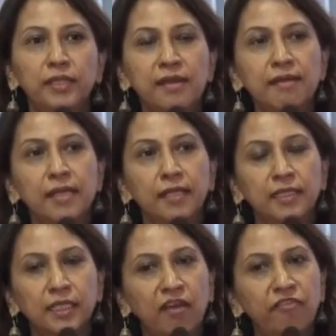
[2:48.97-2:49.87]

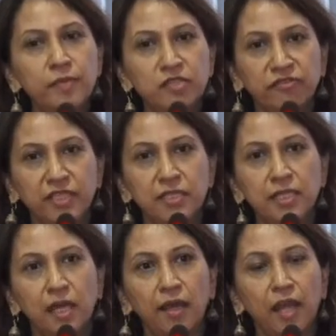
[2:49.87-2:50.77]
the government of
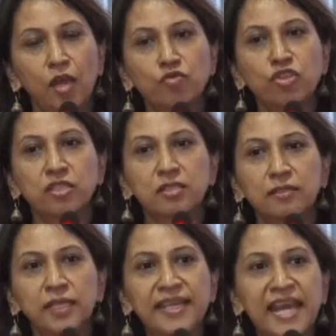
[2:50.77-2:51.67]
India
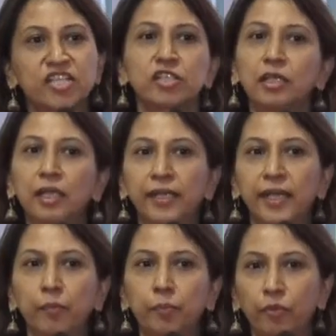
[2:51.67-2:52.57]
announced the National
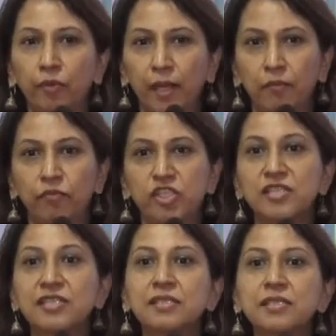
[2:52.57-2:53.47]
Clean Air Program, which
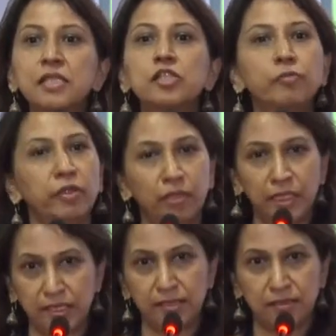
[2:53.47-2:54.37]
is still to be
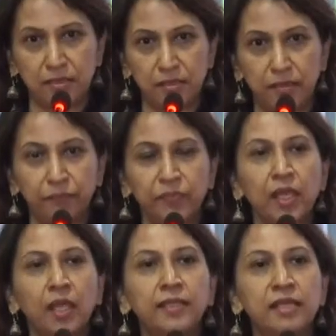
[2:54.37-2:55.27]
released.
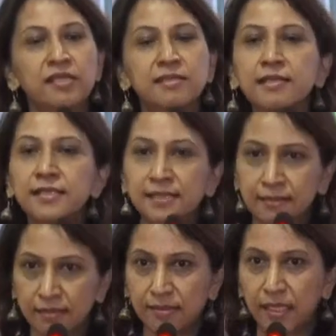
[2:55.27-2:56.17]
They're still
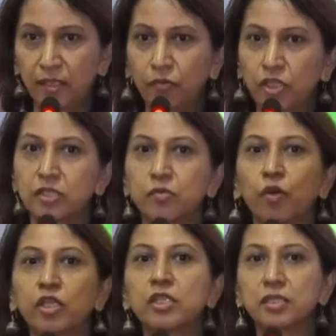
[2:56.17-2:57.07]
discussing what
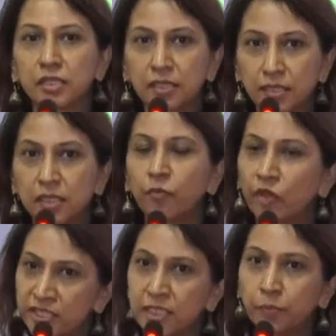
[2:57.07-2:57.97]

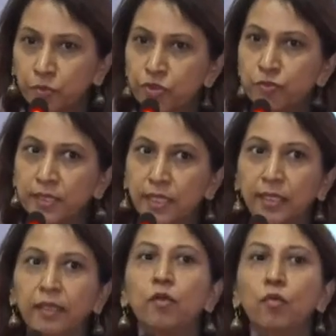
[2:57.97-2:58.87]
is supposed to be
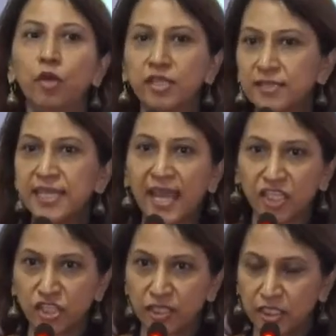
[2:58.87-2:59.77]
done, what is the
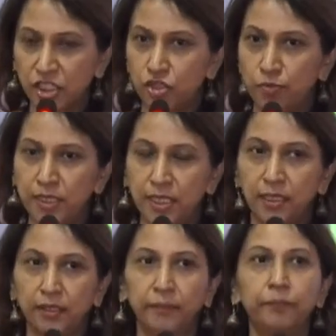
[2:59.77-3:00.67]
action that is to be
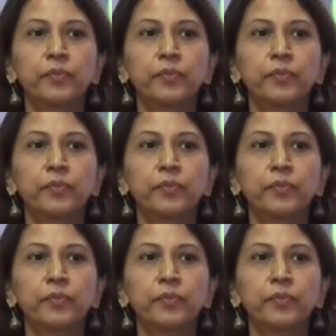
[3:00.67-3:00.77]
taken.